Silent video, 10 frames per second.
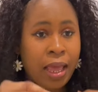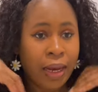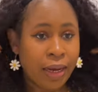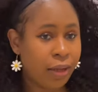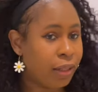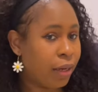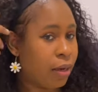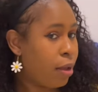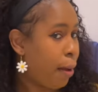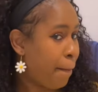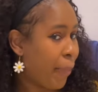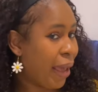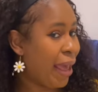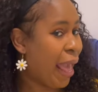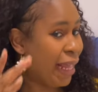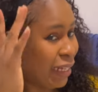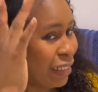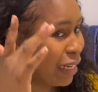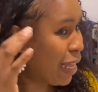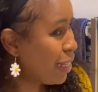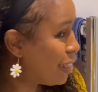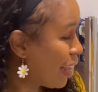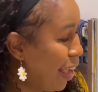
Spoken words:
now that my edges